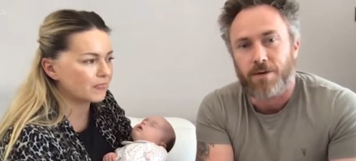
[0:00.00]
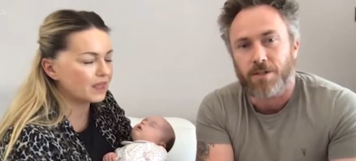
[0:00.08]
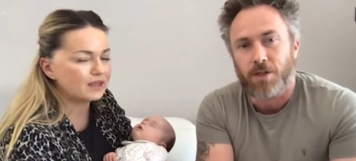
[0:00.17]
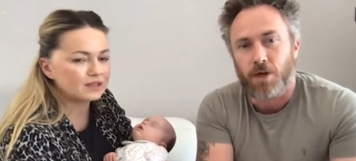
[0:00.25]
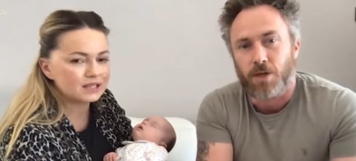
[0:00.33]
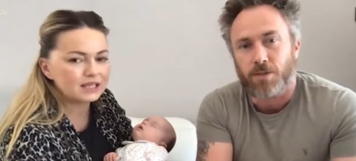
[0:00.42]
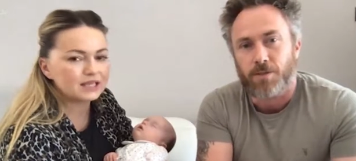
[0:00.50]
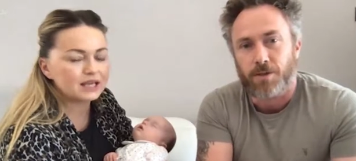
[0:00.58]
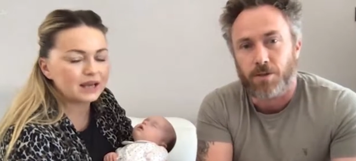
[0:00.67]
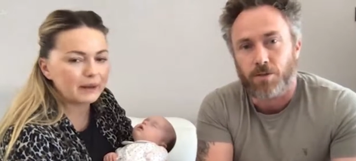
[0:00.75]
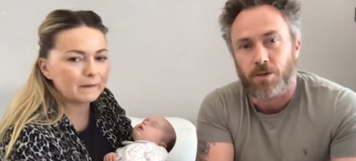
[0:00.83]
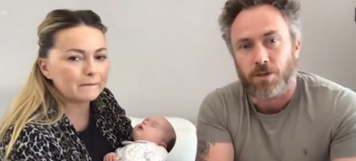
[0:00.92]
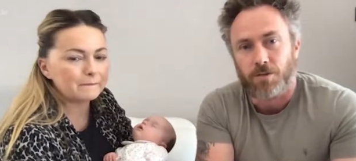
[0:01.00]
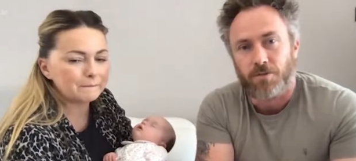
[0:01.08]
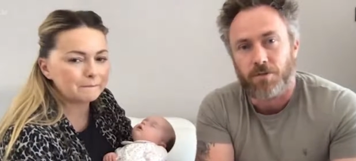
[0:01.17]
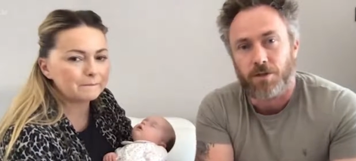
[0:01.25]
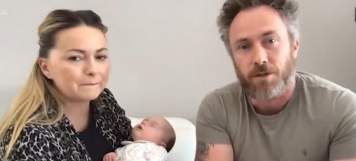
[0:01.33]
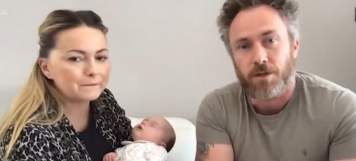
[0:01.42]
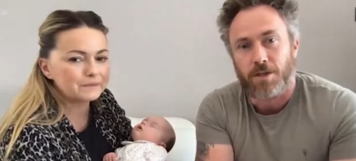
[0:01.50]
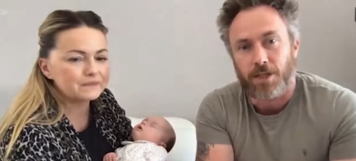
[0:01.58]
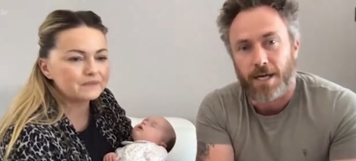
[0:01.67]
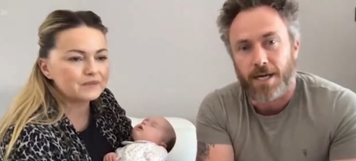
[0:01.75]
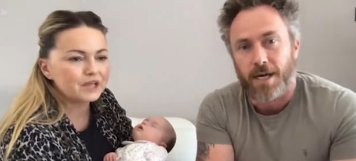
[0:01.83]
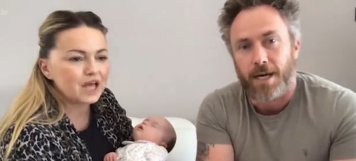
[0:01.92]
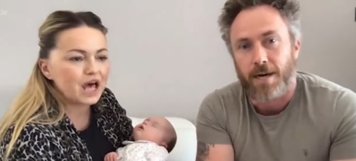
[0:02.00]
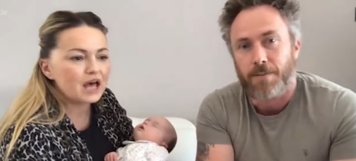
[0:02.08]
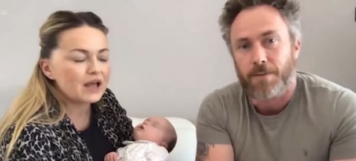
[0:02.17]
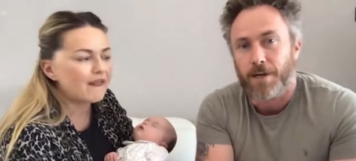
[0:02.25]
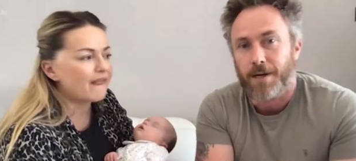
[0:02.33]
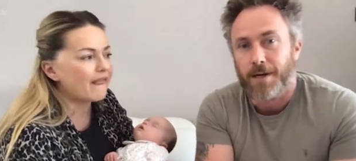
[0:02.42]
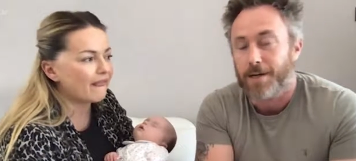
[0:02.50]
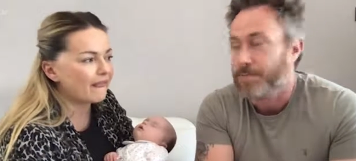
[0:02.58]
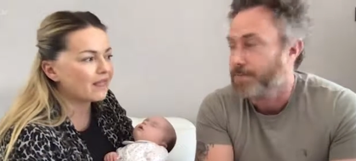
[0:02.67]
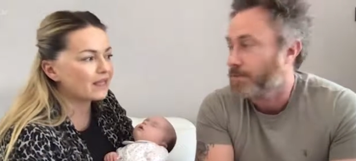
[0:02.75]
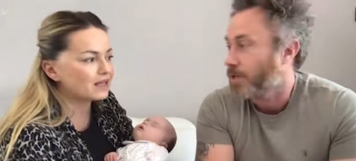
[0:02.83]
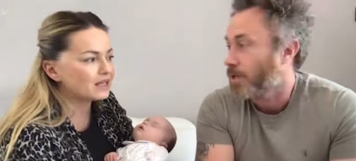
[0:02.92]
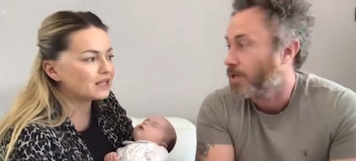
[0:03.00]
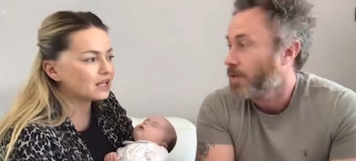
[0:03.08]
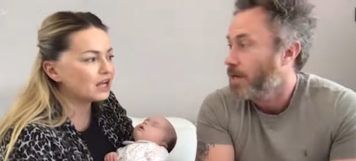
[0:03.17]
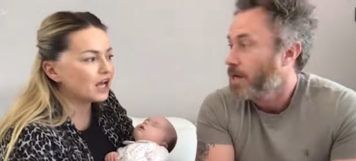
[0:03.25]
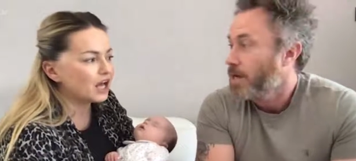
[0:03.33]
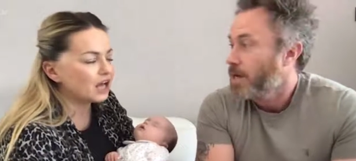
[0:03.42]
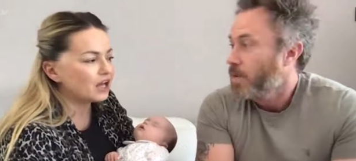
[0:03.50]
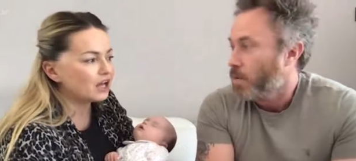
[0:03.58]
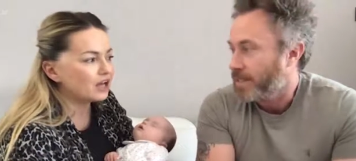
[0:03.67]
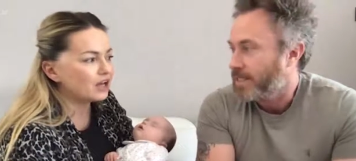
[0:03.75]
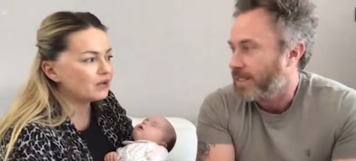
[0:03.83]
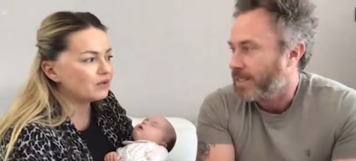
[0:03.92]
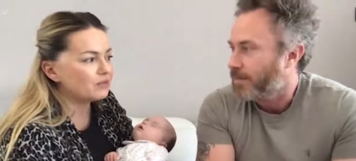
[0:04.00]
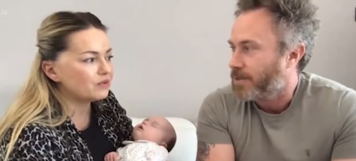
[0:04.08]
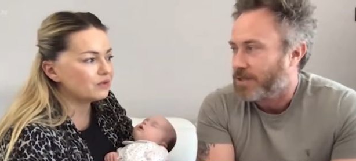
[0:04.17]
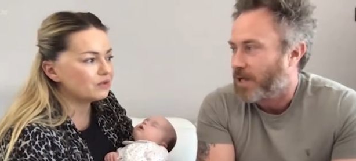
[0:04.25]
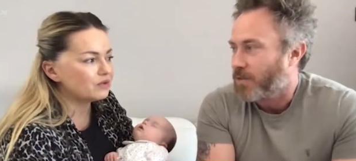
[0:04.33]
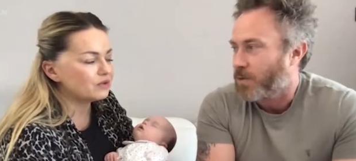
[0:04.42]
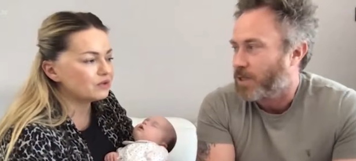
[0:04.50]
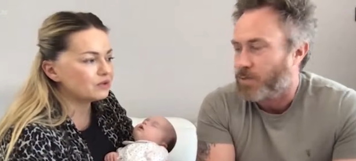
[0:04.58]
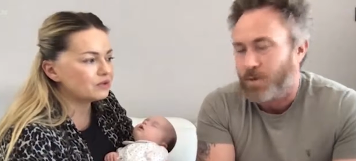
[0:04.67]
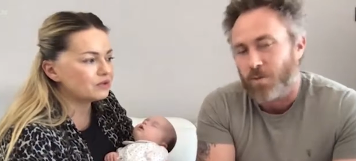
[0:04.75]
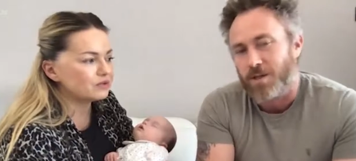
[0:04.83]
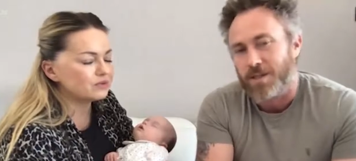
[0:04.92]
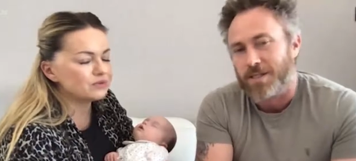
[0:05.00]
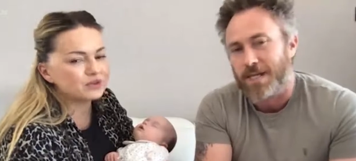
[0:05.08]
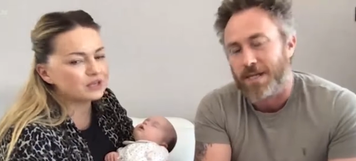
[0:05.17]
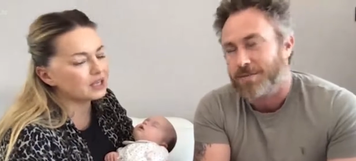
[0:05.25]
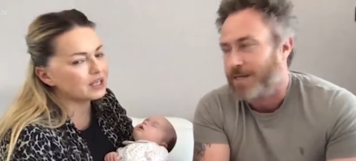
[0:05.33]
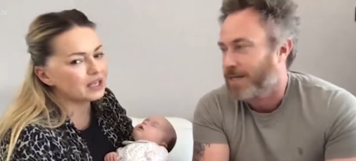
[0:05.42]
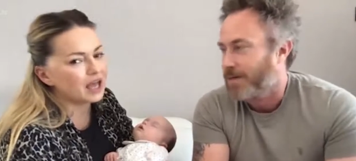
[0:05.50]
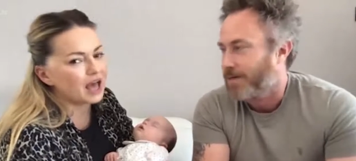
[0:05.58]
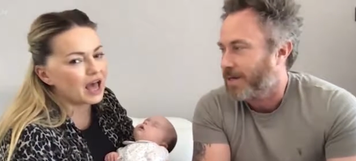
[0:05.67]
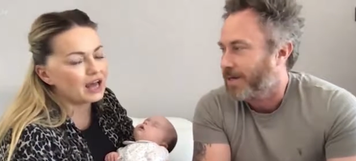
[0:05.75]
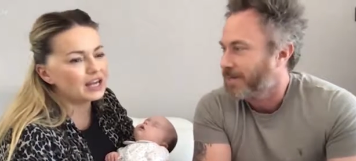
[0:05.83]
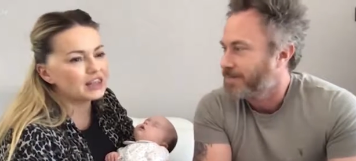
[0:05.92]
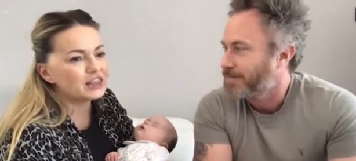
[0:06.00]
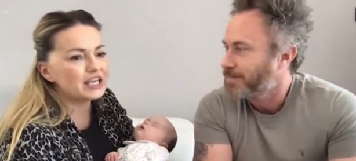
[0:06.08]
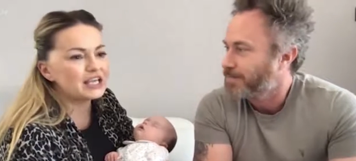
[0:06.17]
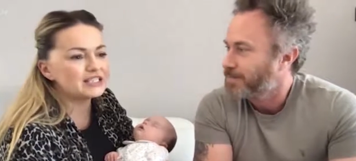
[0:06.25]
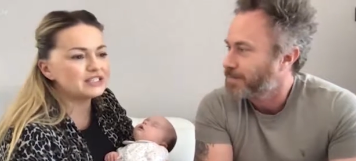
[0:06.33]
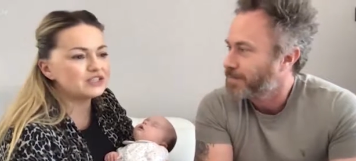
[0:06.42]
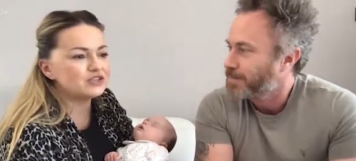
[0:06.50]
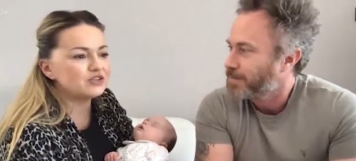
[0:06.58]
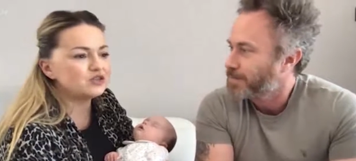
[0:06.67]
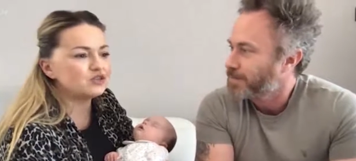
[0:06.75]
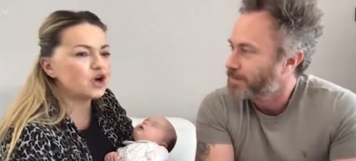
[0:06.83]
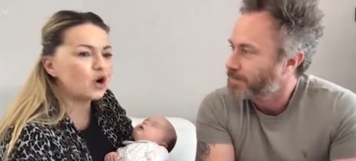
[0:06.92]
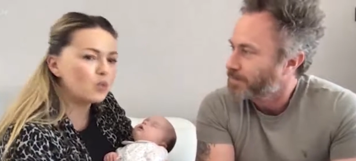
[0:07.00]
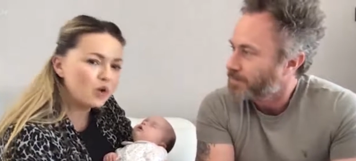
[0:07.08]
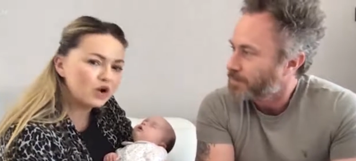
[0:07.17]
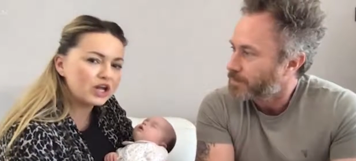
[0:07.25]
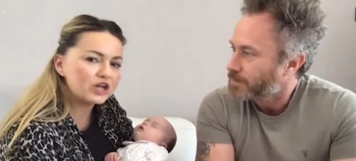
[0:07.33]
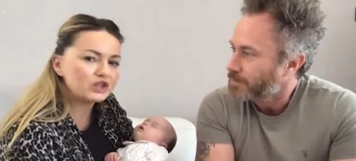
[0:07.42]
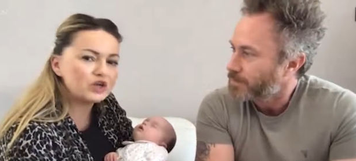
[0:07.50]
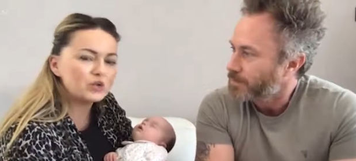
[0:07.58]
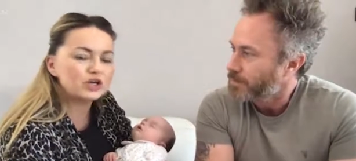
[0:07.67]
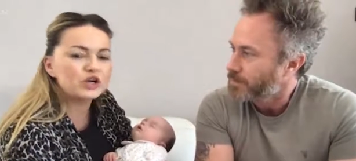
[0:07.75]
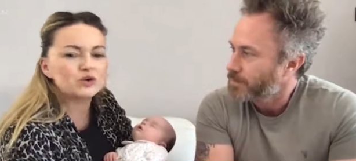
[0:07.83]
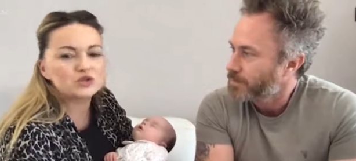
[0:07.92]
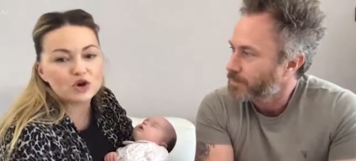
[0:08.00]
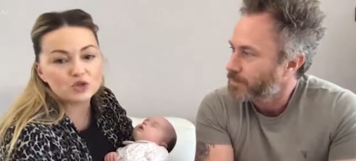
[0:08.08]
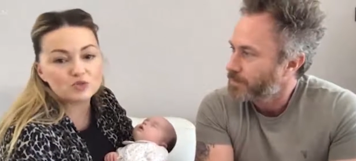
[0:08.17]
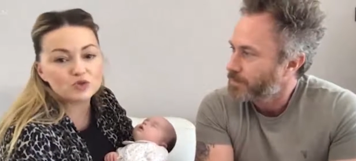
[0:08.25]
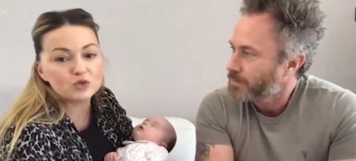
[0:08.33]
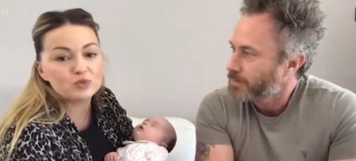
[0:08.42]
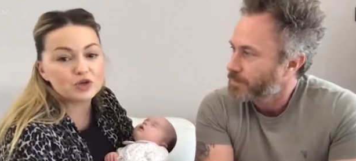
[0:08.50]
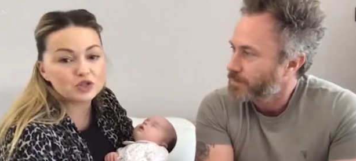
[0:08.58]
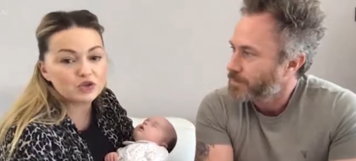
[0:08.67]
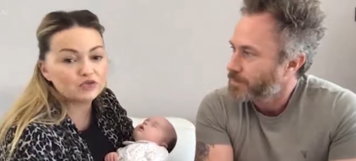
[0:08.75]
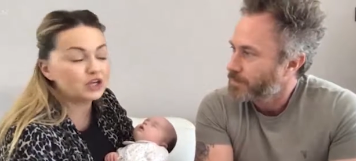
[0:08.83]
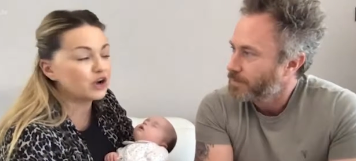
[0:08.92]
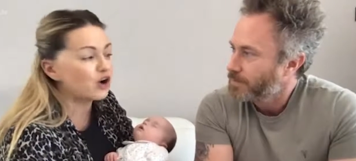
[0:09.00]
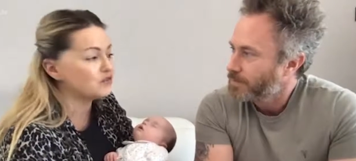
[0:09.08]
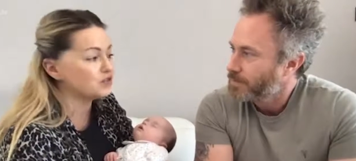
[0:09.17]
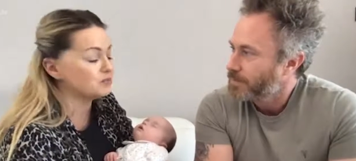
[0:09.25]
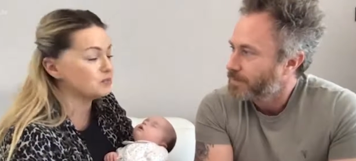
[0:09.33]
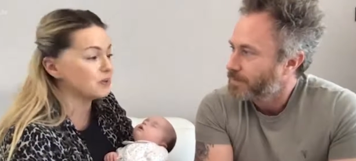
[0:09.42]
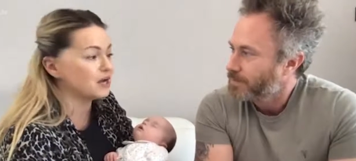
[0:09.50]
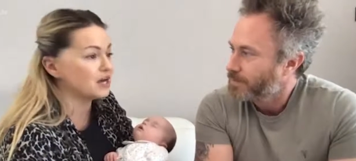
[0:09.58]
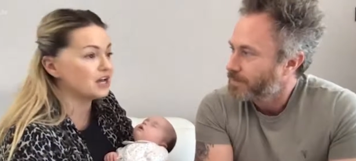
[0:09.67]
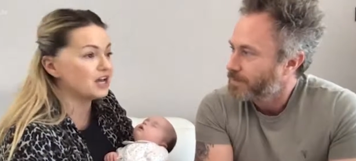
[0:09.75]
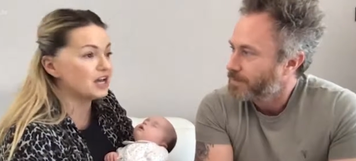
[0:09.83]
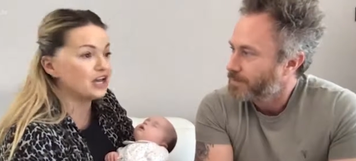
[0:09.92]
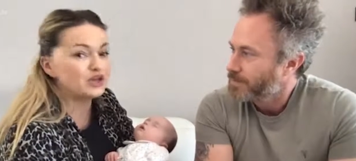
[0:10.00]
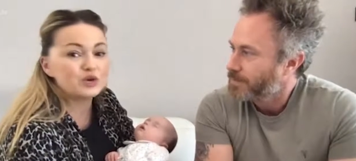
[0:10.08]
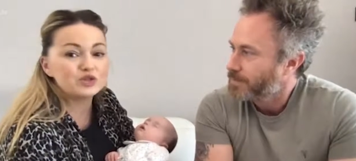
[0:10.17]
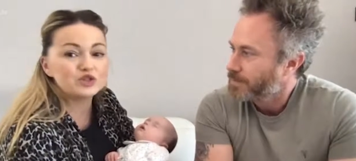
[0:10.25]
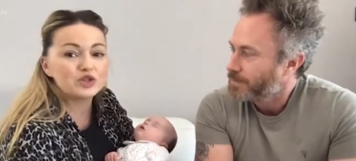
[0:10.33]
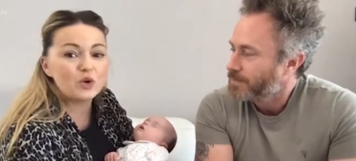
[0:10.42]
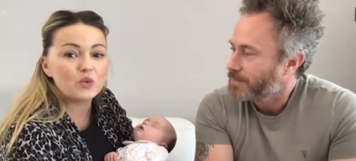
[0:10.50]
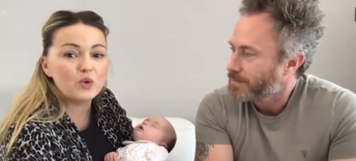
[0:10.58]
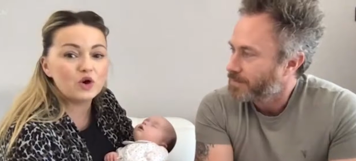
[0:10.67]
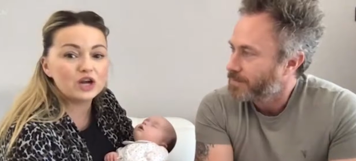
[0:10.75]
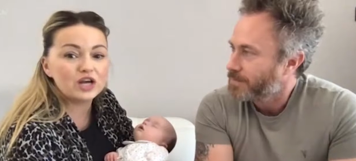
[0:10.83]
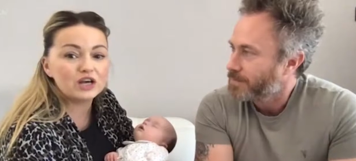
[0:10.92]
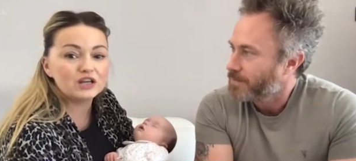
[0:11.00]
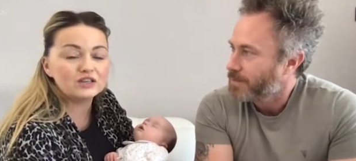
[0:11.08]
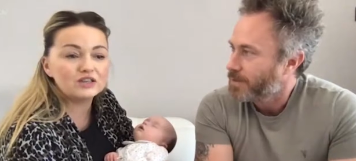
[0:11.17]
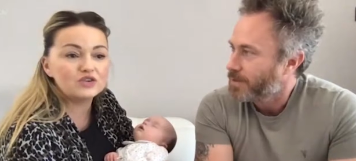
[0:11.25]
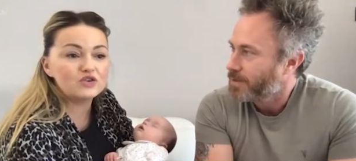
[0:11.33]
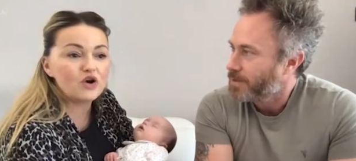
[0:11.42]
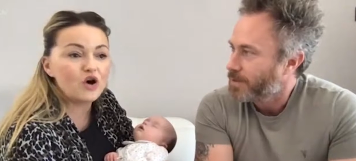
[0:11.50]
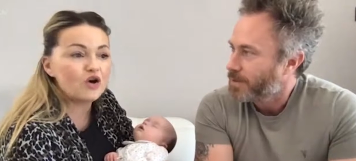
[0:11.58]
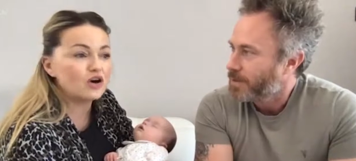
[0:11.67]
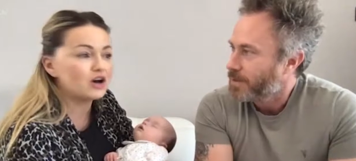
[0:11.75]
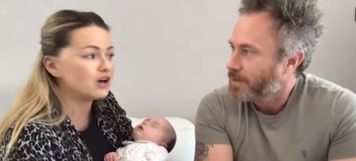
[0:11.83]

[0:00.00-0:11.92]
Speaker 1: her into hospital yeah. just for a checkup." Um, so we did because otherwise we wouldn't have slept anyway. Yeah, and
Speaker 2: the thing is, you don't wanna you don't wanna go to hospital because of the COVID, but you also don't wanna not